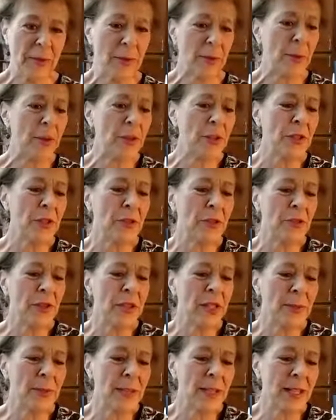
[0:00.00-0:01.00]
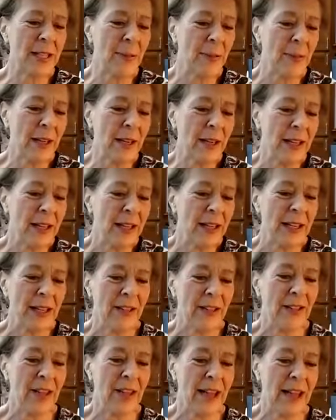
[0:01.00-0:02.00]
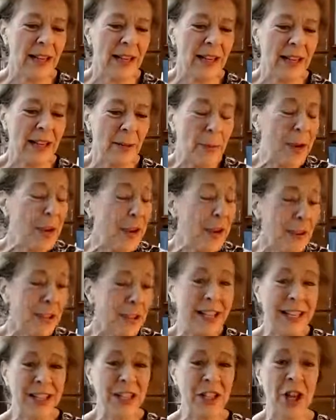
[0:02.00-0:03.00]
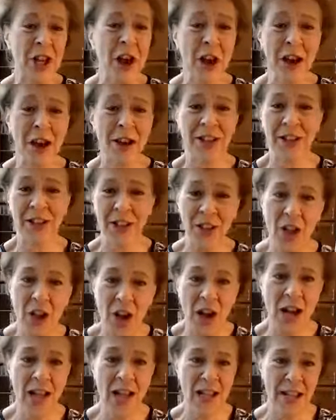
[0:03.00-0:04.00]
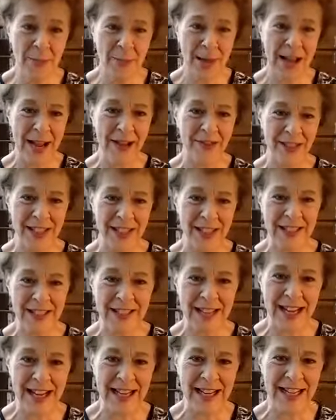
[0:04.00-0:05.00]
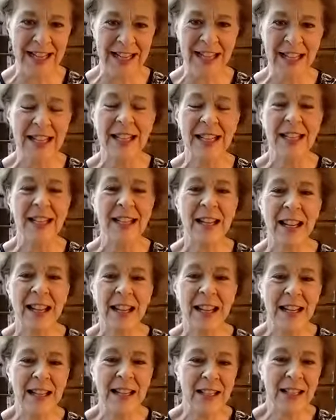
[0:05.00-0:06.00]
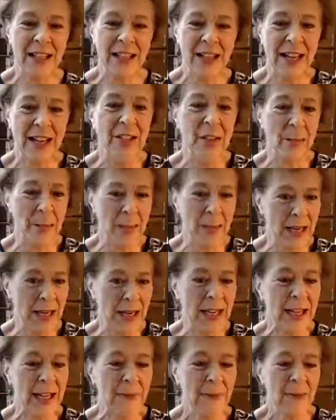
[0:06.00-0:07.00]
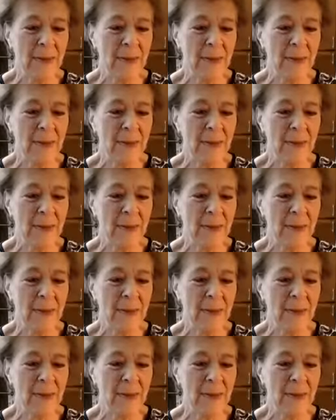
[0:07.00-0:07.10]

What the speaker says: And personal freedom is something that apparently is talked a lot about these days in the media.